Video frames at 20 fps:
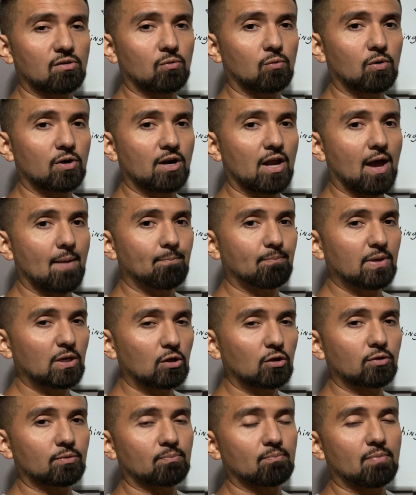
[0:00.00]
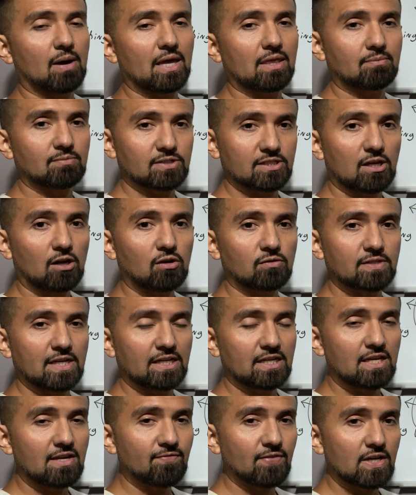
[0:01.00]
were not built by themselves.
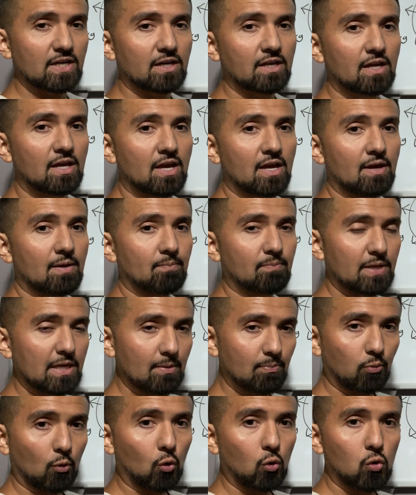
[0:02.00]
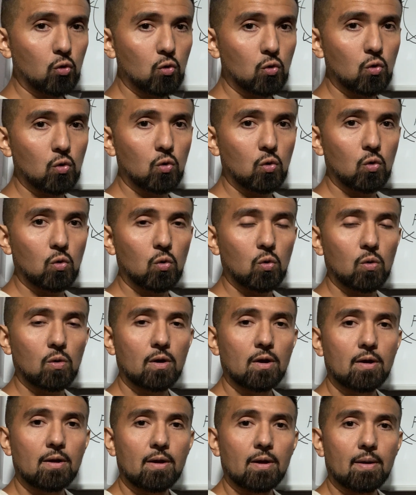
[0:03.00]
And even people who
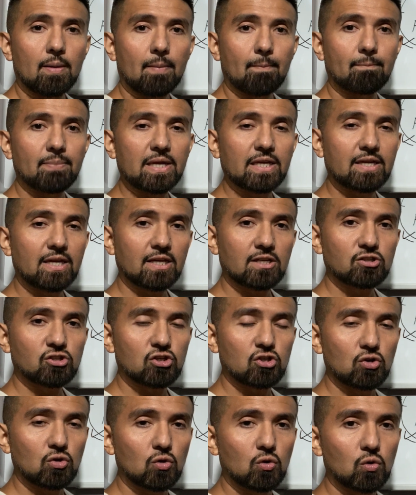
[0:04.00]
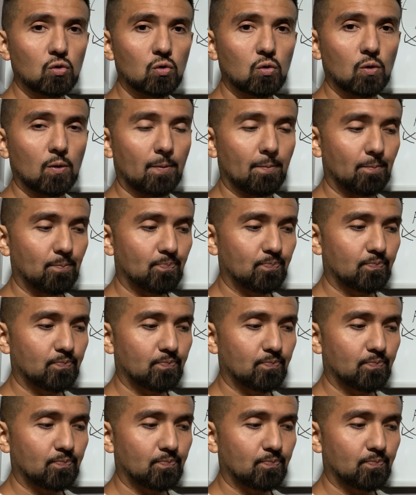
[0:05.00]
begin to